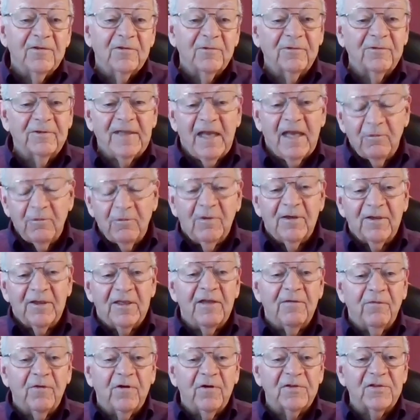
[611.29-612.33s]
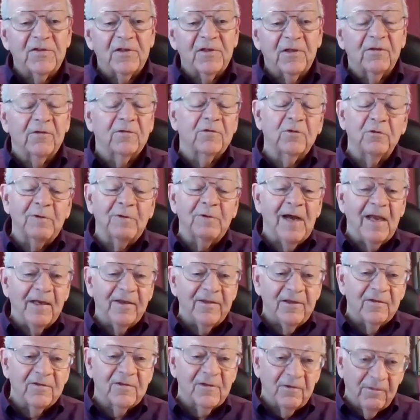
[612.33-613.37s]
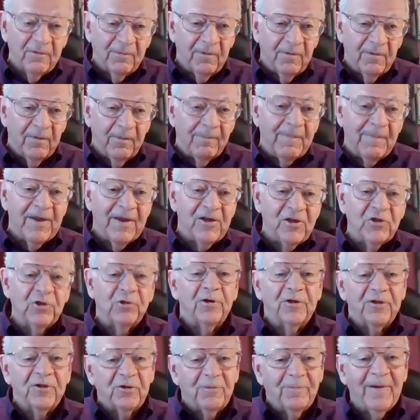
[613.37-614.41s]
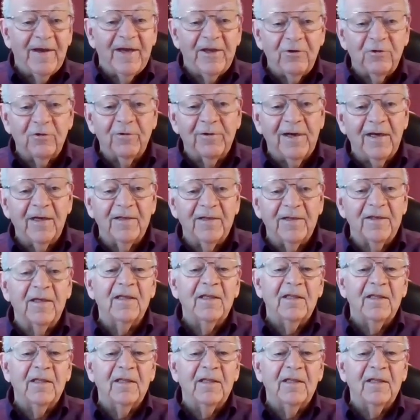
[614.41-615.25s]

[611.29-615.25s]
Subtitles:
so that will give us two alleles, a major and a minor allele.